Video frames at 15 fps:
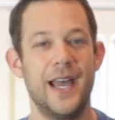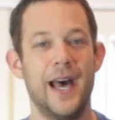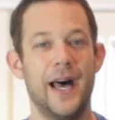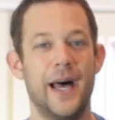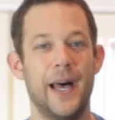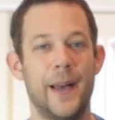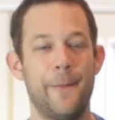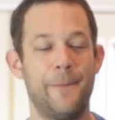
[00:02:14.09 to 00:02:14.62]

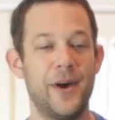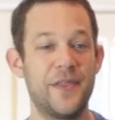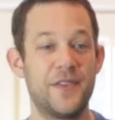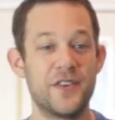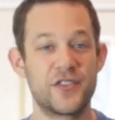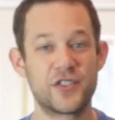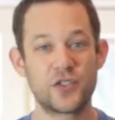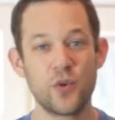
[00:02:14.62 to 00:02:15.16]
But
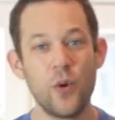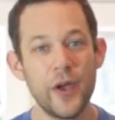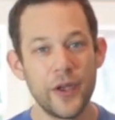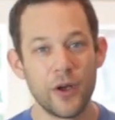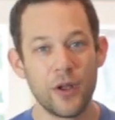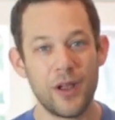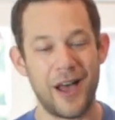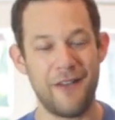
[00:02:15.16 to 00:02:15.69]
the
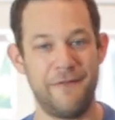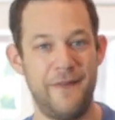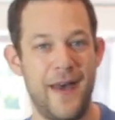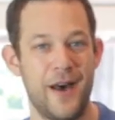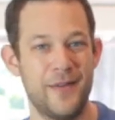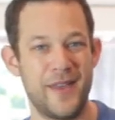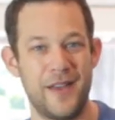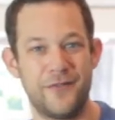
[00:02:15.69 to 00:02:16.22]
soil, I
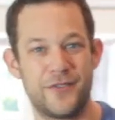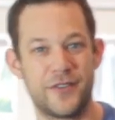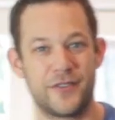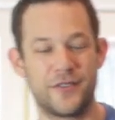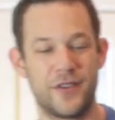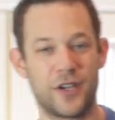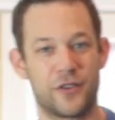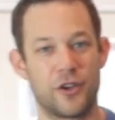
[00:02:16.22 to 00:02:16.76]
found that
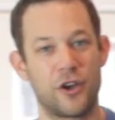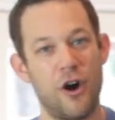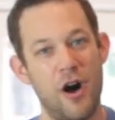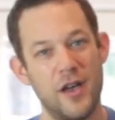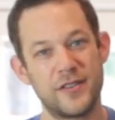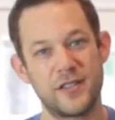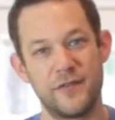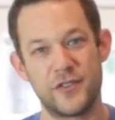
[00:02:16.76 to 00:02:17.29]
just the
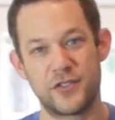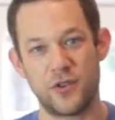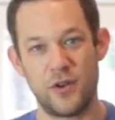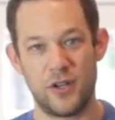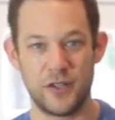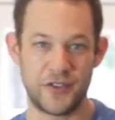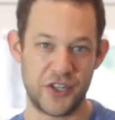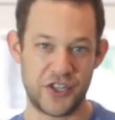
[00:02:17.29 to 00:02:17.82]
cost of the
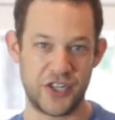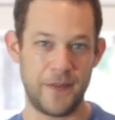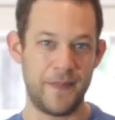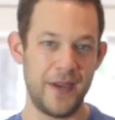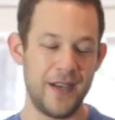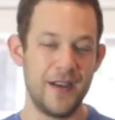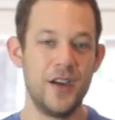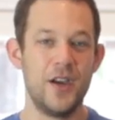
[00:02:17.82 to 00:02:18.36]
soil to ship
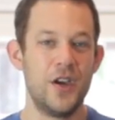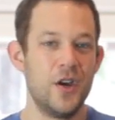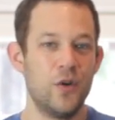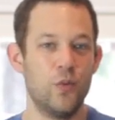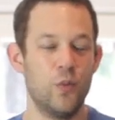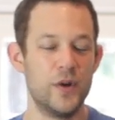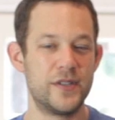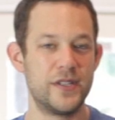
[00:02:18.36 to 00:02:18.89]
it
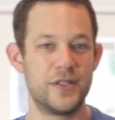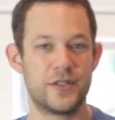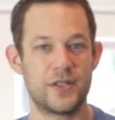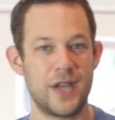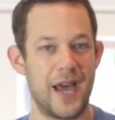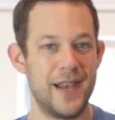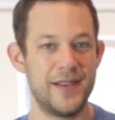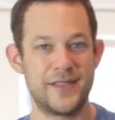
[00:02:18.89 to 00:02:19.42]

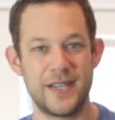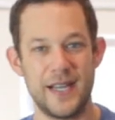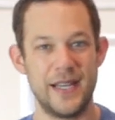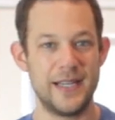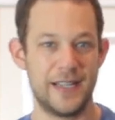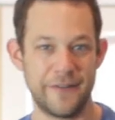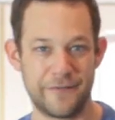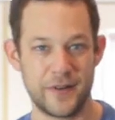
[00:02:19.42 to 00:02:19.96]
I didn't see
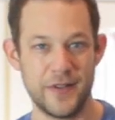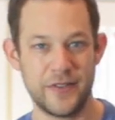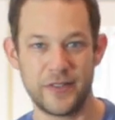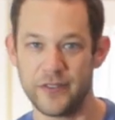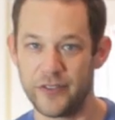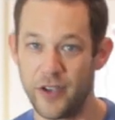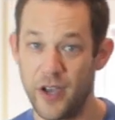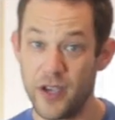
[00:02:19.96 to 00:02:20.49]
any
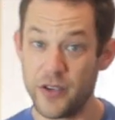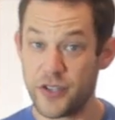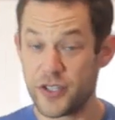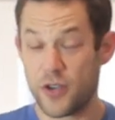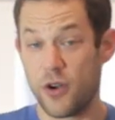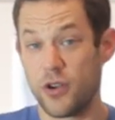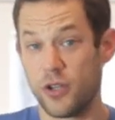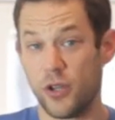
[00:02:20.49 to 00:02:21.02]
difference. So you just
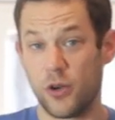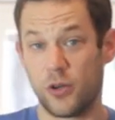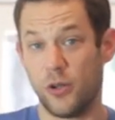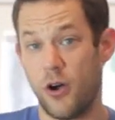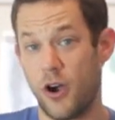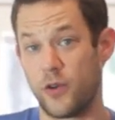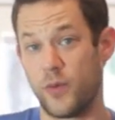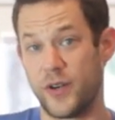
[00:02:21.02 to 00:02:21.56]
go to your local
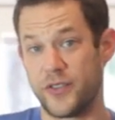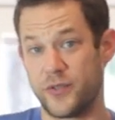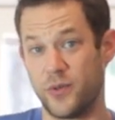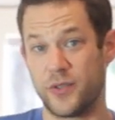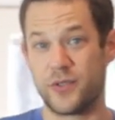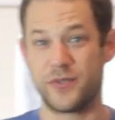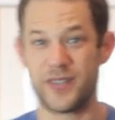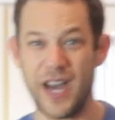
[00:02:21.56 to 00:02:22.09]
hardware
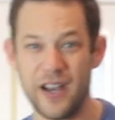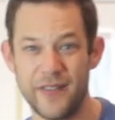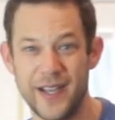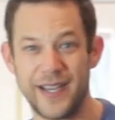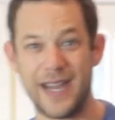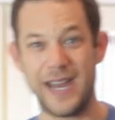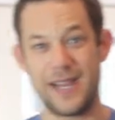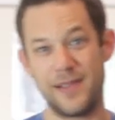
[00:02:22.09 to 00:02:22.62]
store. So it's kind of
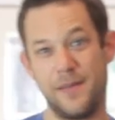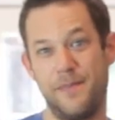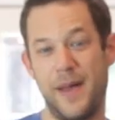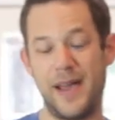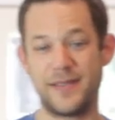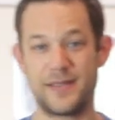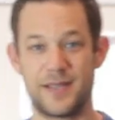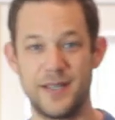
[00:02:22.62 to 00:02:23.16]
like getting the
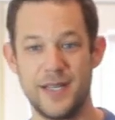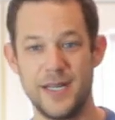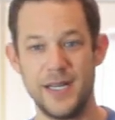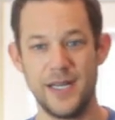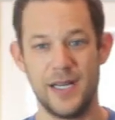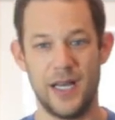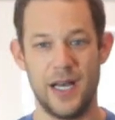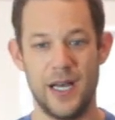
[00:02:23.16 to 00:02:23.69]
best
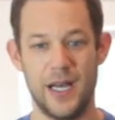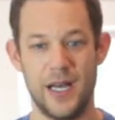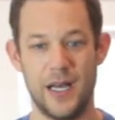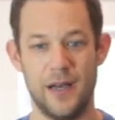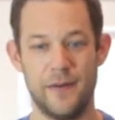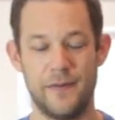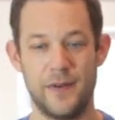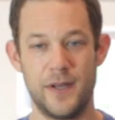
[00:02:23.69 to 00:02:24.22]

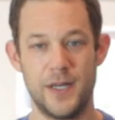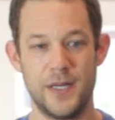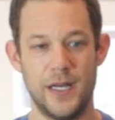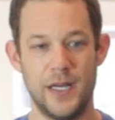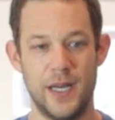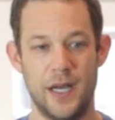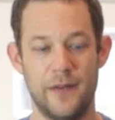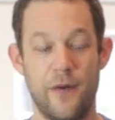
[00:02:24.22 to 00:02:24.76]
of
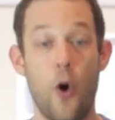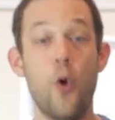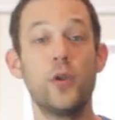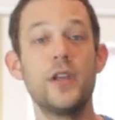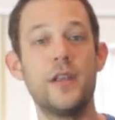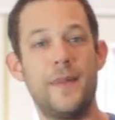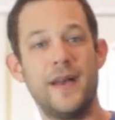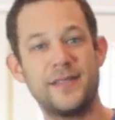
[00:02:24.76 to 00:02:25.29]

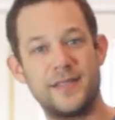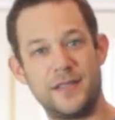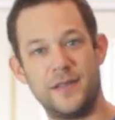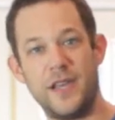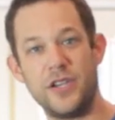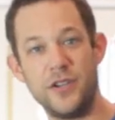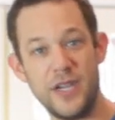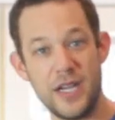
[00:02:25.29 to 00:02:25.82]
only the best
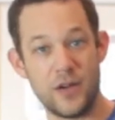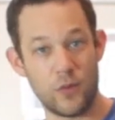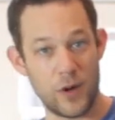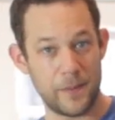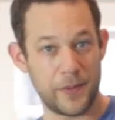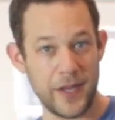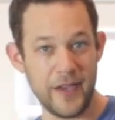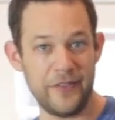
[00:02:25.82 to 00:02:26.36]
that you need in
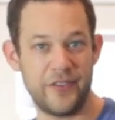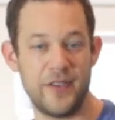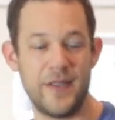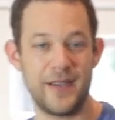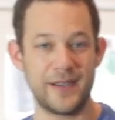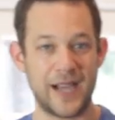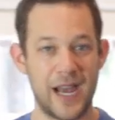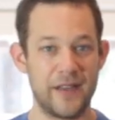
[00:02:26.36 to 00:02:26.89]
one place, and
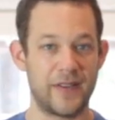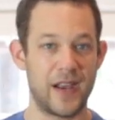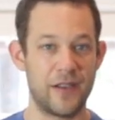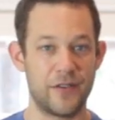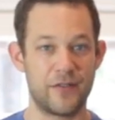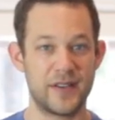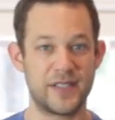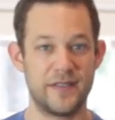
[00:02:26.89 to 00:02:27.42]
then kind of getting
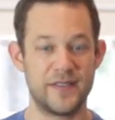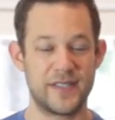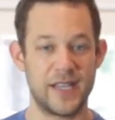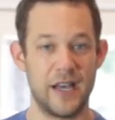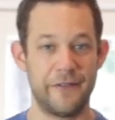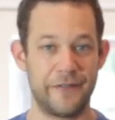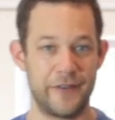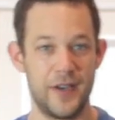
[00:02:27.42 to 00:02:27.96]
the rest of the
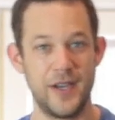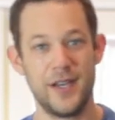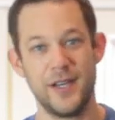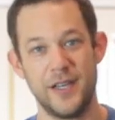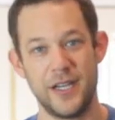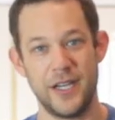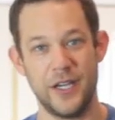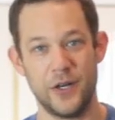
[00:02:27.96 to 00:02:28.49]
stuff
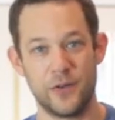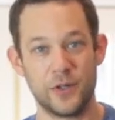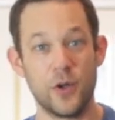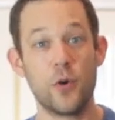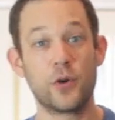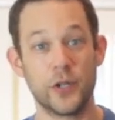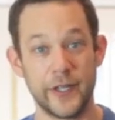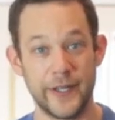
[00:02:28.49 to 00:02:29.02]

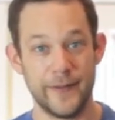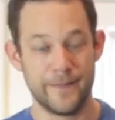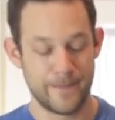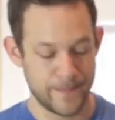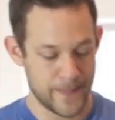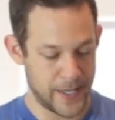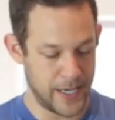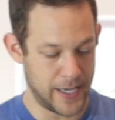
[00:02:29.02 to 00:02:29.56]
locally.
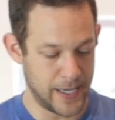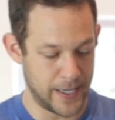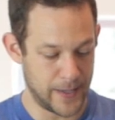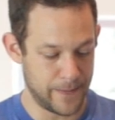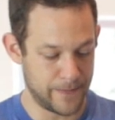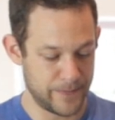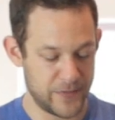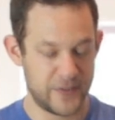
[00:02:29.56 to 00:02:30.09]

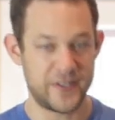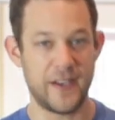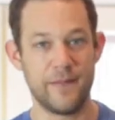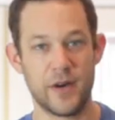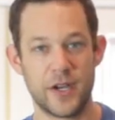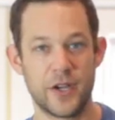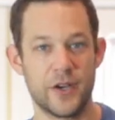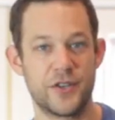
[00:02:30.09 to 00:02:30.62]
You save
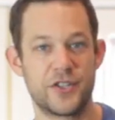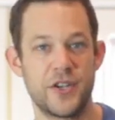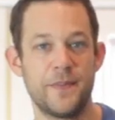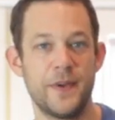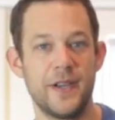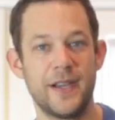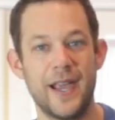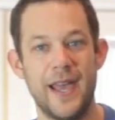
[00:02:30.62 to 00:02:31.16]
money on
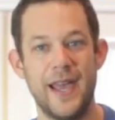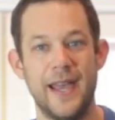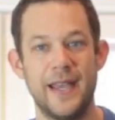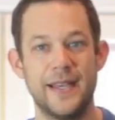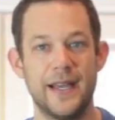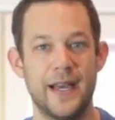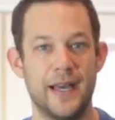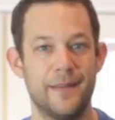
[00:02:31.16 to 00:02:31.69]
shipping,
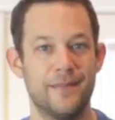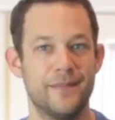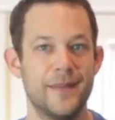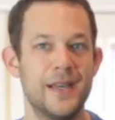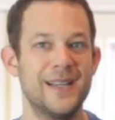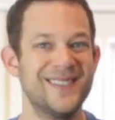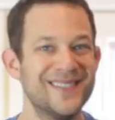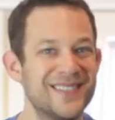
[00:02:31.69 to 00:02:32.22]
and
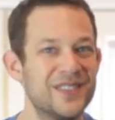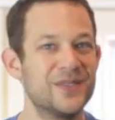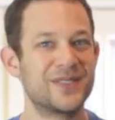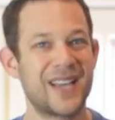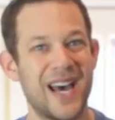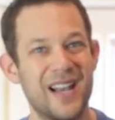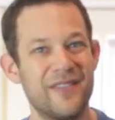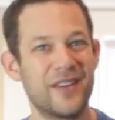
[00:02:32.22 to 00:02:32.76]
it's
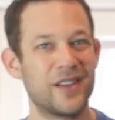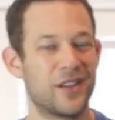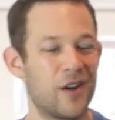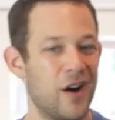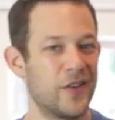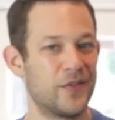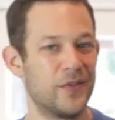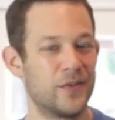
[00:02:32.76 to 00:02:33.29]
kind of like the
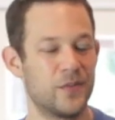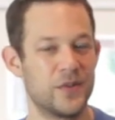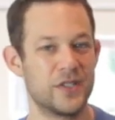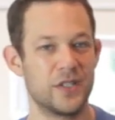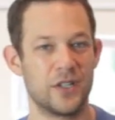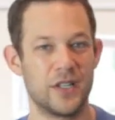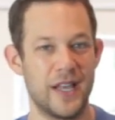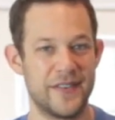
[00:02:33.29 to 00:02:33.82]
cost was a
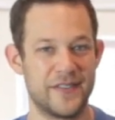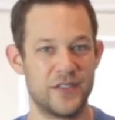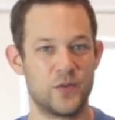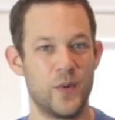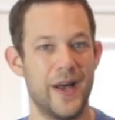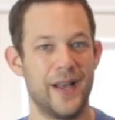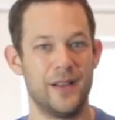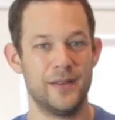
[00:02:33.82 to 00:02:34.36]
little less as
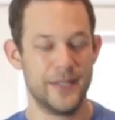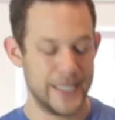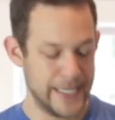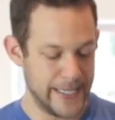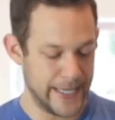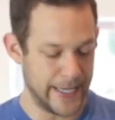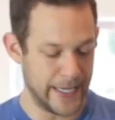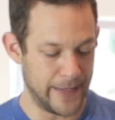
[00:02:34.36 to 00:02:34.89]
well.
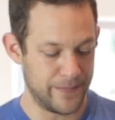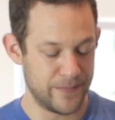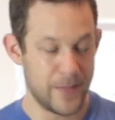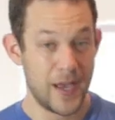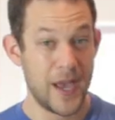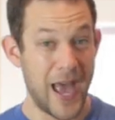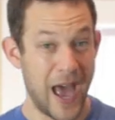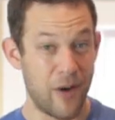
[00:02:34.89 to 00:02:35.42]

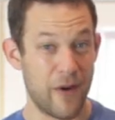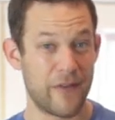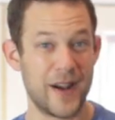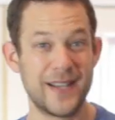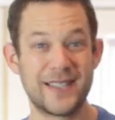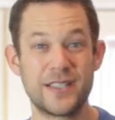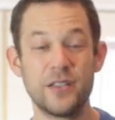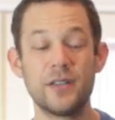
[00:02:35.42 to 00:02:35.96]
However, I
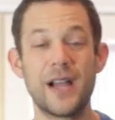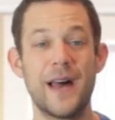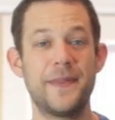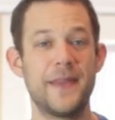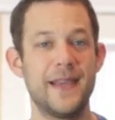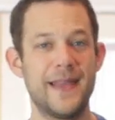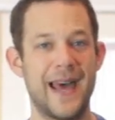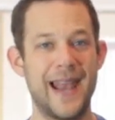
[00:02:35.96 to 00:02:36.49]
still got
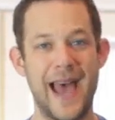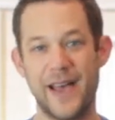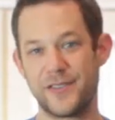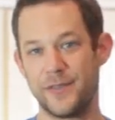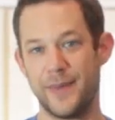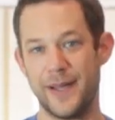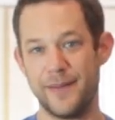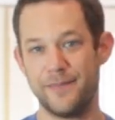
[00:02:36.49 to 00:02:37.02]
that
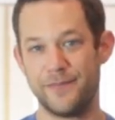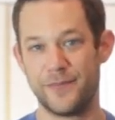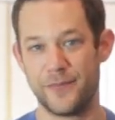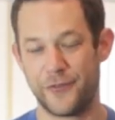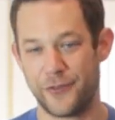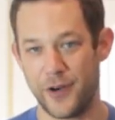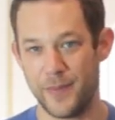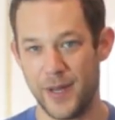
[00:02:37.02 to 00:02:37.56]
azomite
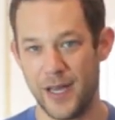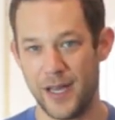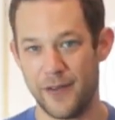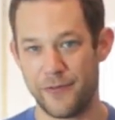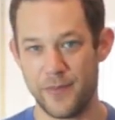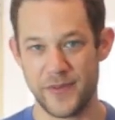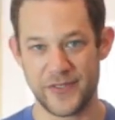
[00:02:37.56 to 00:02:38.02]
from the